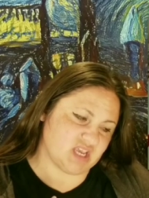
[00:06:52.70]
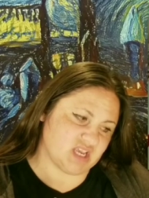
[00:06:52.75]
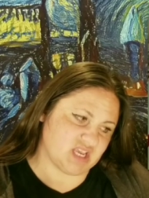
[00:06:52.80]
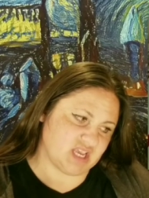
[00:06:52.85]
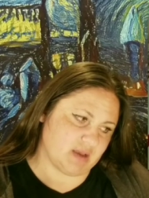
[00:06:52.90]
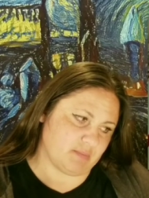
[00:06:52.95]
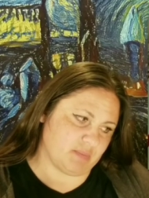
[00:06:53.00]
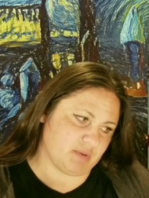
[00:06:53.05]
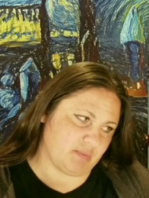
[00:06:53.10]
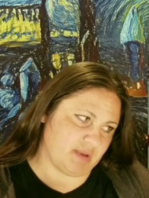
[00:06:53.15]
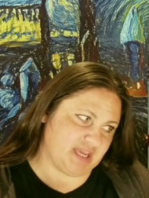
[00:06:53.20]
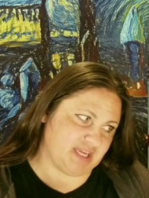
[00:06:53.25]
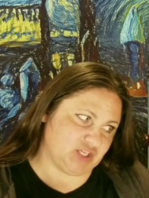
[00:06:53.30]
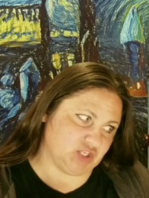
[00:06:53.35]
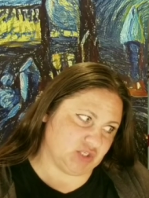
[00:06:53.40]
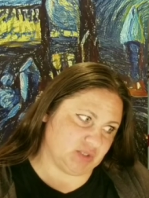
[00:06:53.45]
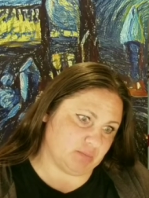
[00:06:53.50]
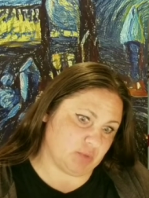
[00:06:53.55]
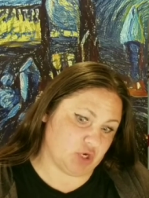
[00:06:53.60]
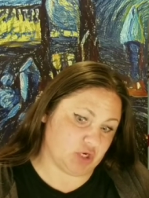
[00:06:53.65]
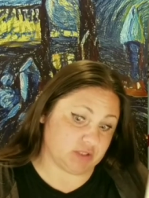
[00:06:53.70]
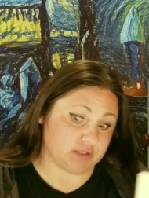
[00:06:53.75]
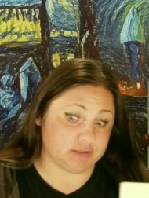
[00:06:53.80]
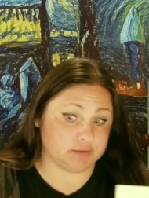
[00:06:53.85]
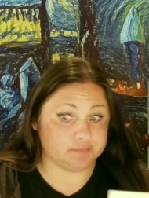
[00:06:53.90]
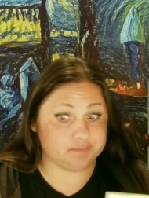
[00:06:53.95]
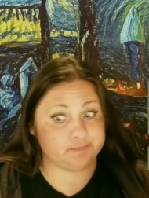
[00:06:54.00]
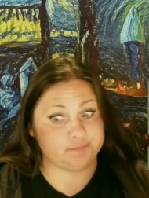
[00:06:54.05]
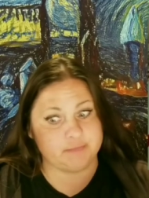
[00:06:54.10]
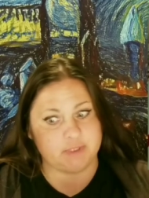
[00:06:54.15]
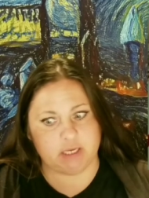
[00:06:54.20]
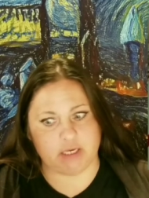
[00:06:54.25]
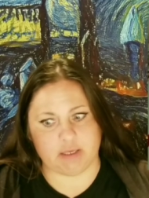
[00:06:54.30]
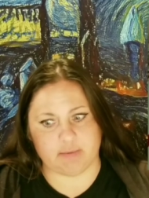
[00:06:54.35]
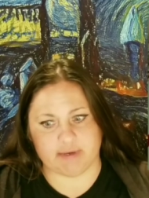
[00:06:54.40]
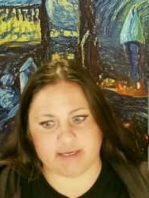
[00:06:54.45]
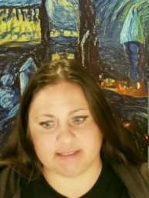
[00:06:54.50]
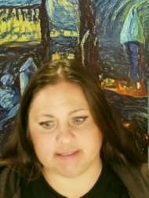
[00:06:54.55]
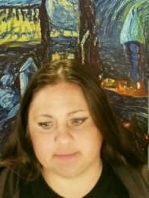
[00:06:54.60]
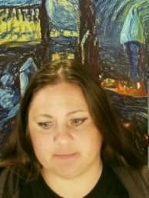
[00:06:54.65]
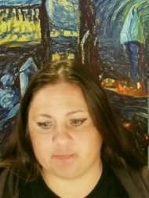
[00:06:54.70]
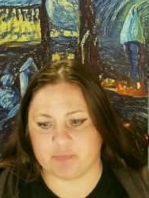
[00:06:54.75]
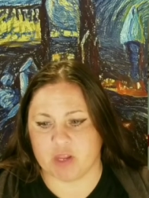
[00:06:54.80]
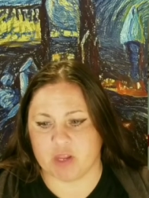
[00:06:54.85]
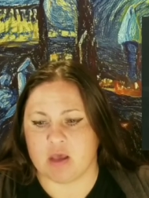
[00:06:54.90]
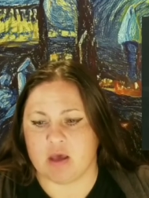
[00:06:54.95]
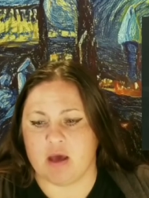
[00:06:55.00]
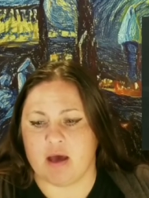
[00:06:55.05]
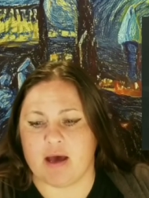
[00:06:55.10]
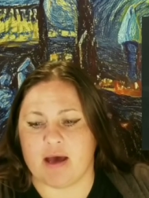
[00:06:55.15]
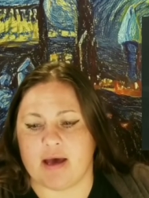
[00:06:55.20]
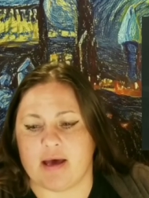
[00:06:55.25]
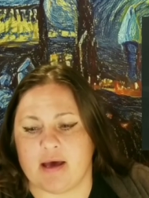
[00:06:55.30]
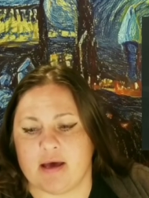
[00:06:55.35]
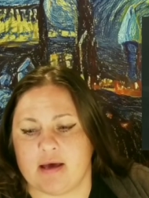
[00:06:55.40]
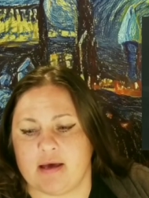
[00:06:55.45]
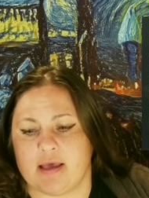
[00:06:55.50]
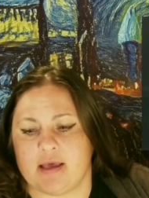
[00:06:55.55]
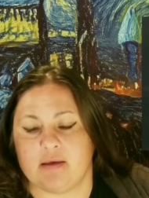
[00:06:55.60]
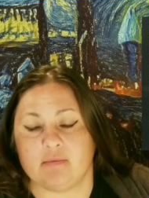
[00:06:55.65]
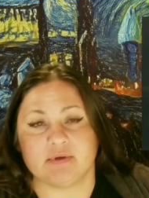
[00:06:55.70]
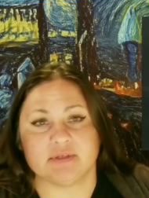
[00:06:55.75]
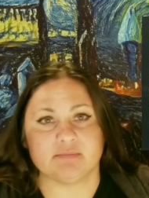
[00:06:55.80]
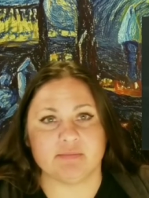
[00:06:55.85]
kept the pages marked. Anyways, uh, it was